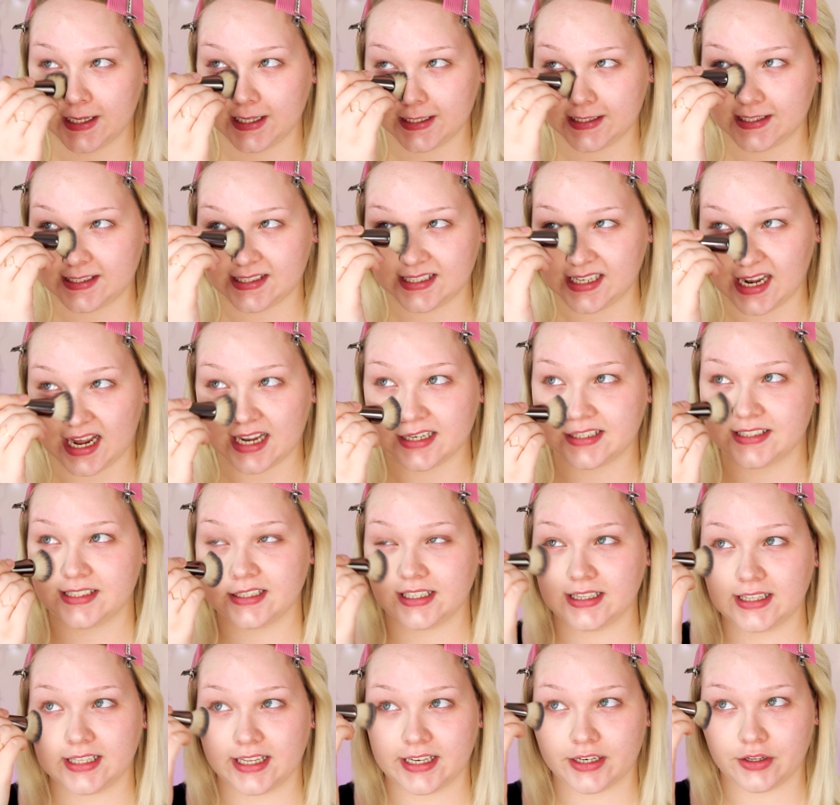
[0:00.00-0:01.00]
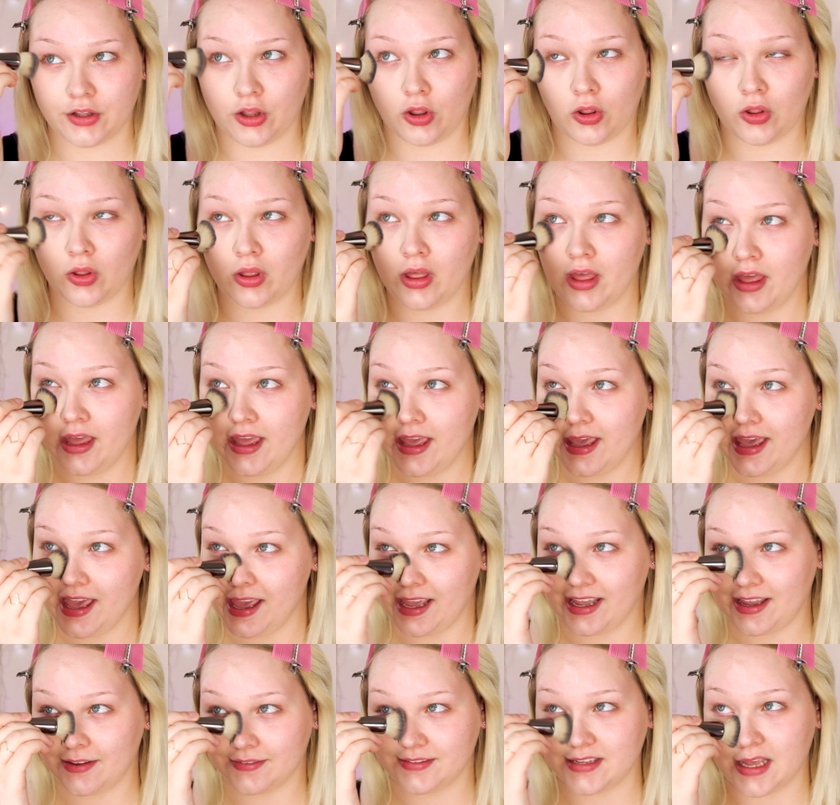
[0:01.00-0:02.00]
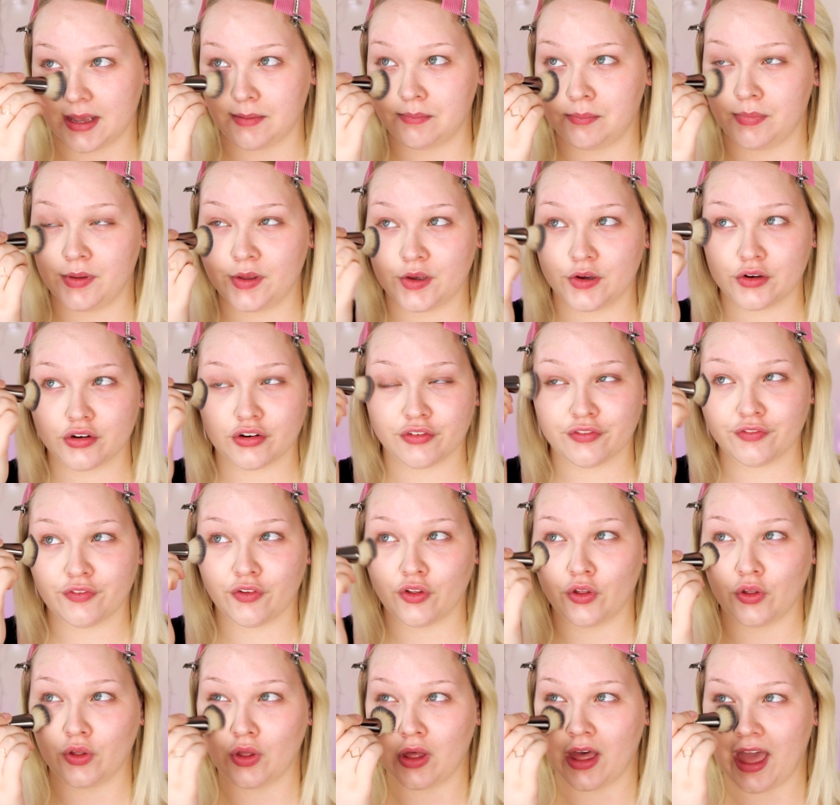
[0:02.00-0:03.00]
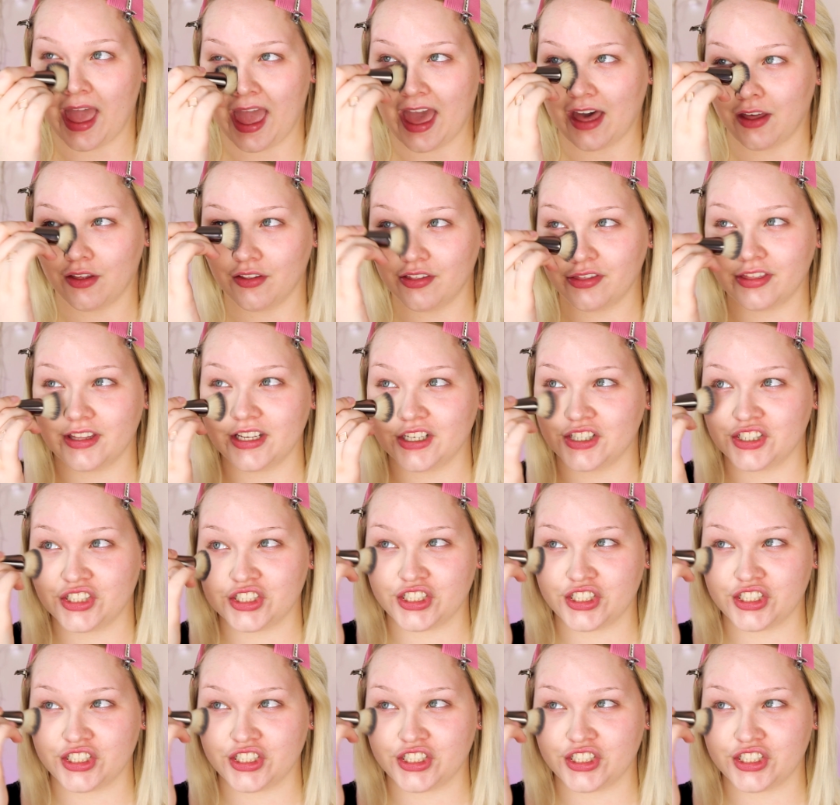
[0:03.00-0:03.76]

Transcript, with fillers: It's not too little. It gives a beautiful, healthy